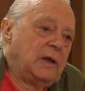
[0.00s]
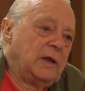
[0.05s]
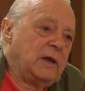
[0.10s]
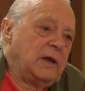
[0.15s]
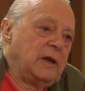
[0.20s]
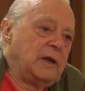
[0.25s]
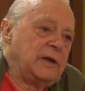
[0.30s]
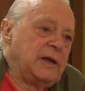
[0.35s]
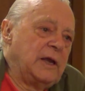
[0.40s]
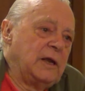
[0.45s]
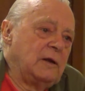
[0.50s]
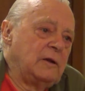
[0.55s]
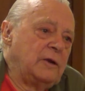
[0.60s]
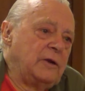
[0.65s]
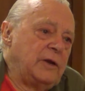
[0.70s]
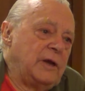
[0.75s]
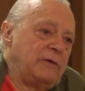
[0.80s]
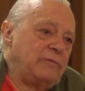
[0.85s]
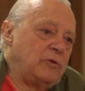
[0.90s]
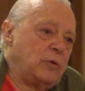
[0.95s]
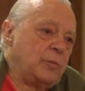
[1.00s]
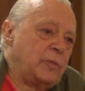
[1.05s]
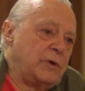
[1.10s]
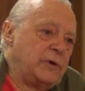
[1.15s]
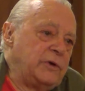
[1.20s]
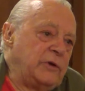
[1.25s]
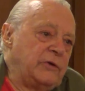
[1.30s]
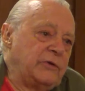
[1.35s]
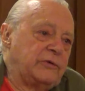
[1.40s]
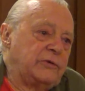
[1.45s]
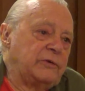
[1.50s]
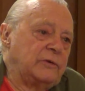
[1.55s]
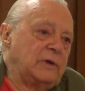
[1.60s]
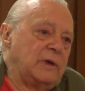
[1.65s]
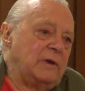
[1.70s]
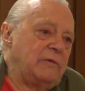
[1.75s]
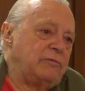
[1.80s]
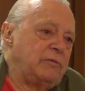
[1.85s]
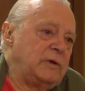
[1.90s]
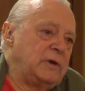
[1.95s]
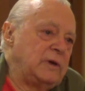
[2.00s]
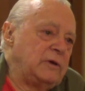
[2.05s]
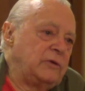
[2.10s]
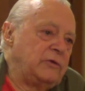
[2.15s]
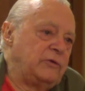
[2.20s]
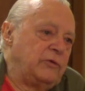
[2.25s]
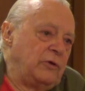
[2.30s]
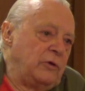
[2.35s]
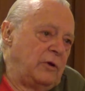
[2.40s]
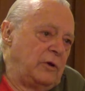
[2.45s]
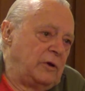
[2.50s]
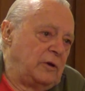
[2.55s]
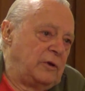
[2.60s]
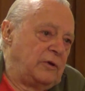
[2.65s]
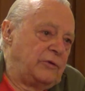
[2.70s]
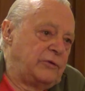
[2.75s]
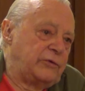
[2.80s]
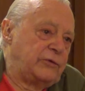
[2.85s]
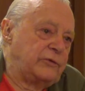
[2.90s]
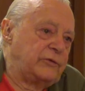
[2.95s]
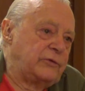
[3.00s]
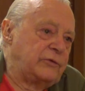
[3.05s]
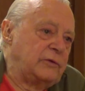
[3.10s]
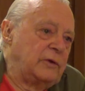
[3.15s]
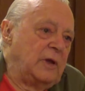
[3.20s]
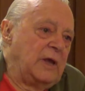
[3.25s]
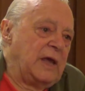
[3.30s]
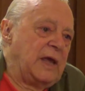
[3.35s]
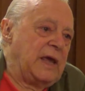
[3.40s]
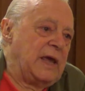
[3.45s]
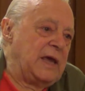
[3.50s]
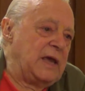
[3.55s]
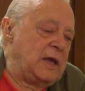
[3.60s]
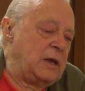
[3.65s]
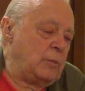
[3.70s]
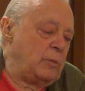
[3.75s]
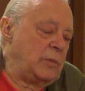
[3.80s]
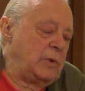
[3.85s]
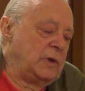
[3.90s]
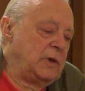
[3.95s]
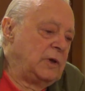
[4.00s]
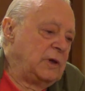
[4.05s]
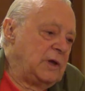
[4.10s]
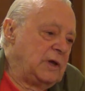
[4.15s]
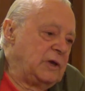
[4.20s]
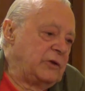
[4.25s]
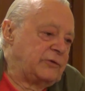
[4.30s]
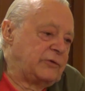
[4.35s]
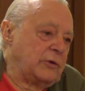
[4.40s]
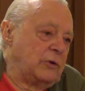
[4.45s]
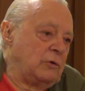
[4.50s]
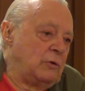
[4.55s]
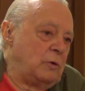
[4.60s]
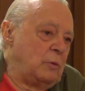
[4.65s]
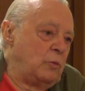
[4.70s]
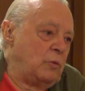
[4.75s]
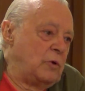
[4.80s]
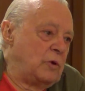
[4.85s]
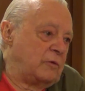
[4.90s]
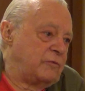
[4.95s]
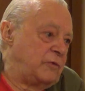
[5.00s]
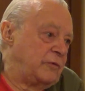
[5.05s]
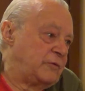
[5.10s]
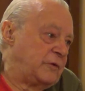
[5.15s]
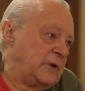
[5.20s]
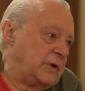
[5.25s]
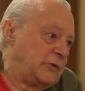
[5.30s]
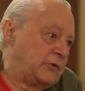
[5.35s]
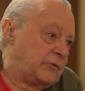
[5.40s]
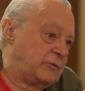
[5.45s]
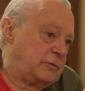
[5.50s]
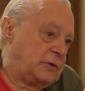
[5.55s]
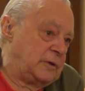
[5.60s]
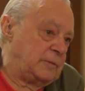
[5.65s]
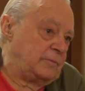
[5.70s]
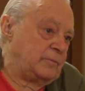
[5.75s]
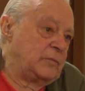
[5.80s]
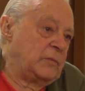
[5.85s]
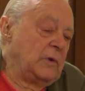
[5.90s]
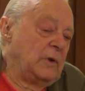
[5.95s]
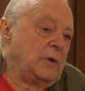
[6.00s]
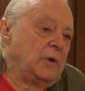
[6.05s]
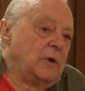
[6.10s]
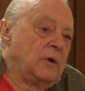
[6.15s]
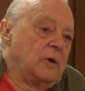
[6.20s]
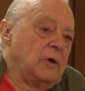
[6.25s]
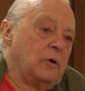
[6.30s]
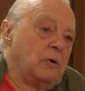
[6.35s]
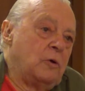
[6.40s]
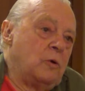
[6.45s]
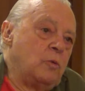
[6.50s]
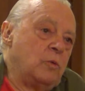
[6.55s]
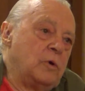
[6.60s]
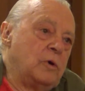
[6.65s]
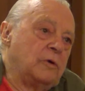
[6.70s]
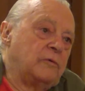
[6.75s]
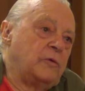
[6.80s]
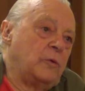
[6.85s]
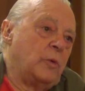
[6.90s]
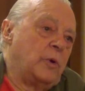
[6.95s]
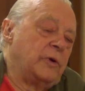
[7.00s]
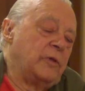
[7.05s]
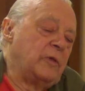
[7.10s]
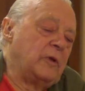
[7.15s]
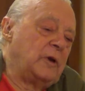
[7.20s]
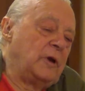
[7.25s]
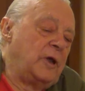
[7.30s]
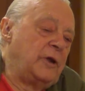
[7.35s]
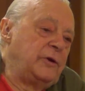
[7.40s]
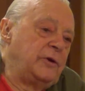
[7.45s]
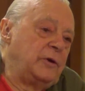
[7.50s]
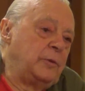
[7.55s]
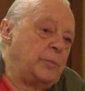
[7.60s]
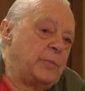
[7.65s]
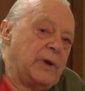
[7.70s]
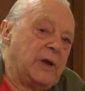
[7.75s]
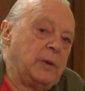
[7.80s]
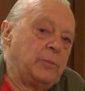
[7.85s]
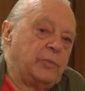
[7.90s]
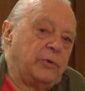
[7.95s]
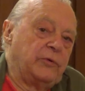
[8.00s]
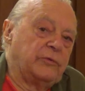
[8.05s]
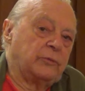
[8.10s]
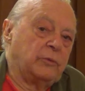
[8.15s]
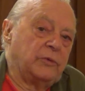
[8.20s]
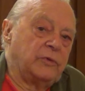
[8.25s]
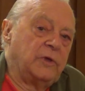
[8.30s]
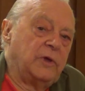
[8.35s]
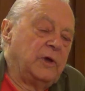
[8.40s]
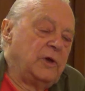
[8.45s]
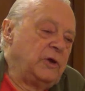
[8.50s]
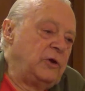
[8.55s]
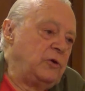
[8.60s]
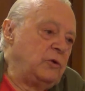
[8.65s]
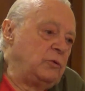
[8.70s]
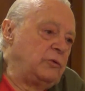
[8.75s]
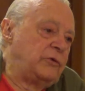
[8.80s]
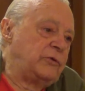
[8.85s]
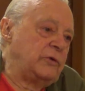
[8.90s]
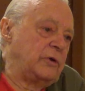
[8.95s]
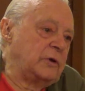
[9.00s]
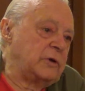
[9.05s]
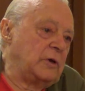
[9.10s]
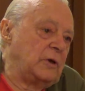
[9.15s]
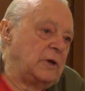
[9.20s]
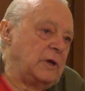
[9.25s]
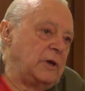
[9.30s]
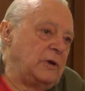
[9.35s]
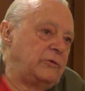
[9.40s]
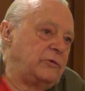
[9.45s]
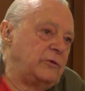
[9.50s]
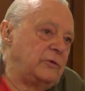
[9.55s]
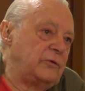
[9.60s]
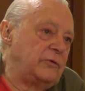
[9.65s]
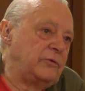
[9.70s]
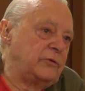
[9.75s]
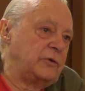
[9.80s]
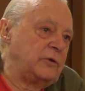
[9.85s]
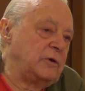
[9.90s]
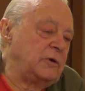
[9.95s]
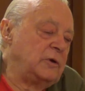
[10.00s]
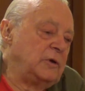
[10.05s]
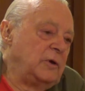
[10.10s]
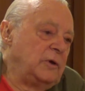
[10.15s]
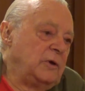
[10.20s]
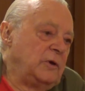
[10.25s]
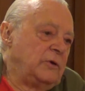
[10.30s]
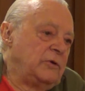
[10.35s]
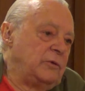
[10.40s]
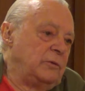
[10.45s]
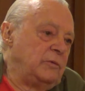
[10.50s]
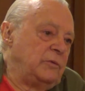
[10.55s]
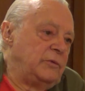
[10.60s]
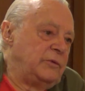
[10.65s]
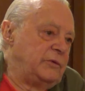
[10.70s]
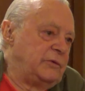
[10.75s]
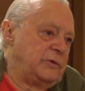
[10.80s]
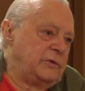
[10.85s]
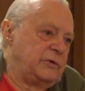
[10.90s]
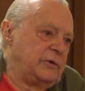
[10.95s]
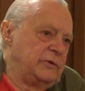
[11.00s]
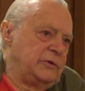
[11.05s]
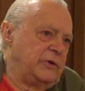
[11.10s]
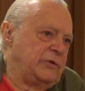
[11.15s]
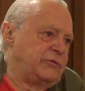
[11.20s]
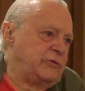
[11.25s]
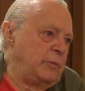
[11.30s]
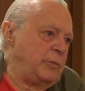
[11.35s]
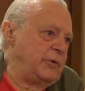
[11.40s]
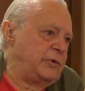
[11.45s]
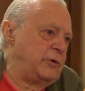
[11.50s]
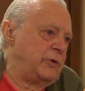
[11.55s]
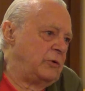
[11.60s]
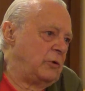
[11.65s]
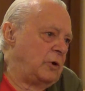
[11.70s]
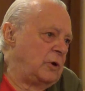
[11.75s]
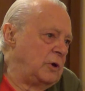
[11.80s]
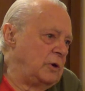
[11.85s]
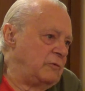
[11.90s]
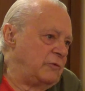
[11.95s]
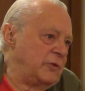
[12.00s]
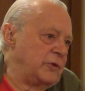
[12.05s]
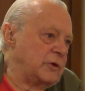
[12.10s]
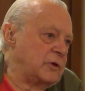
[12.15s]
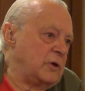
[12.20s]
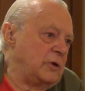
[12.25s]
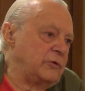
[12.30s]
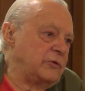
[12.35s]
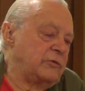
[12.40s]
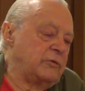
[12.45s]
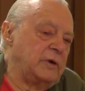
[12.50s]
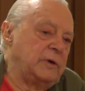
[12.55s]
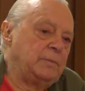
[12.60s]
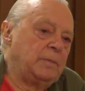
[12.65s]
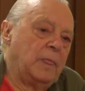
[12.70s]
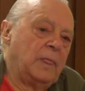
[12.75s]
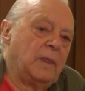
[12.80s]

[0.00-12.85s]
in England, every journalist's aim is to go and work for Fleet Street, go and work for one of the London papers with huge circulations that are distributed all over the country.